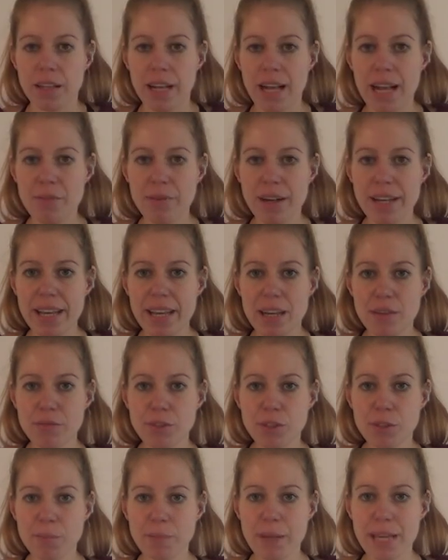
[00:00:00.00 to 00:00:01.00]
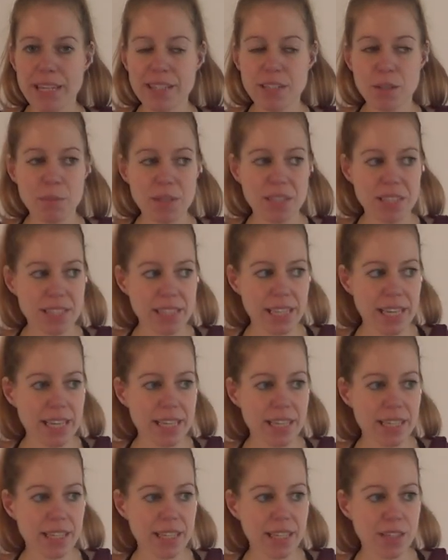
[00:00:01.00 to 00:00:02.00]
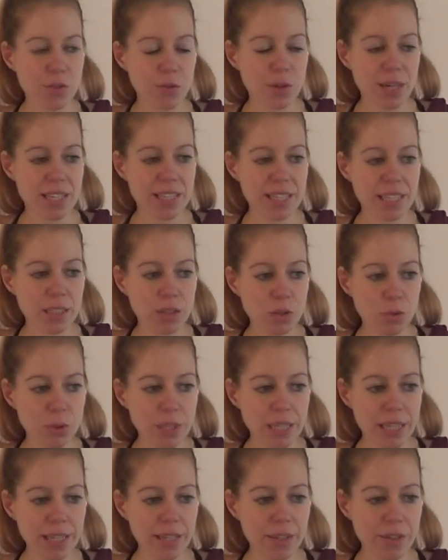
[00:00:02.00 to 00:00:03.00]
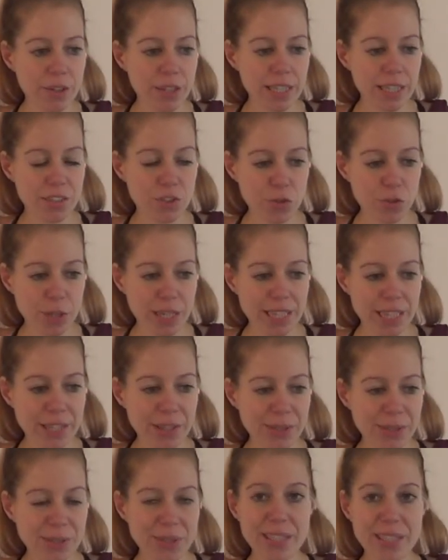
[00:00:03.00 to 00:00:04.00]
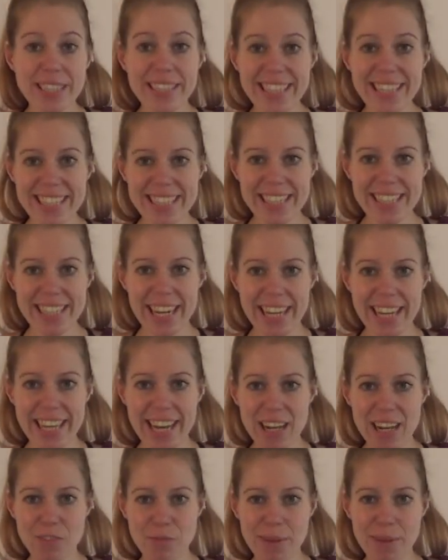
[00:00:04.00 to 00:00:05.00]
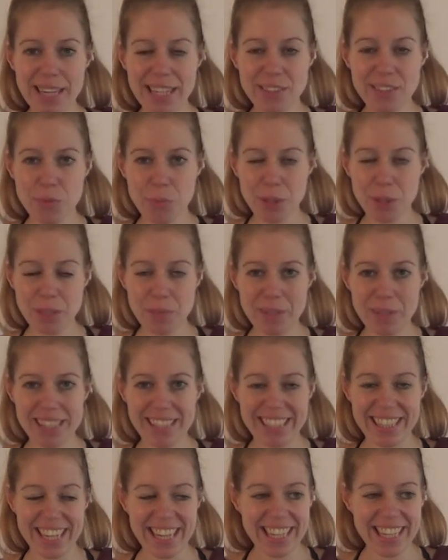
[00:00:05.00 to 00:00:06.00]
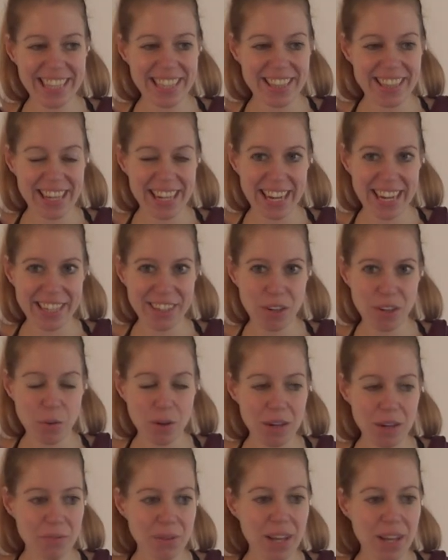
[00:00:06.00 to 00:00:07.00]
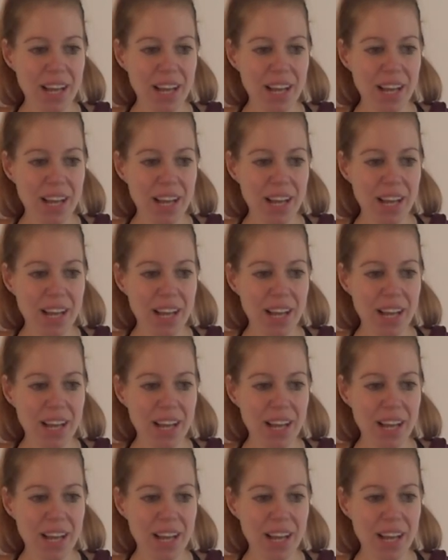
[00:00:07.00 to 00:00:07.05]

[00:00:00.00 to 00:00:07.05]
Have I ever made a mistake in raising Lookie or in training her? Yes, I have made one mistake that I know of.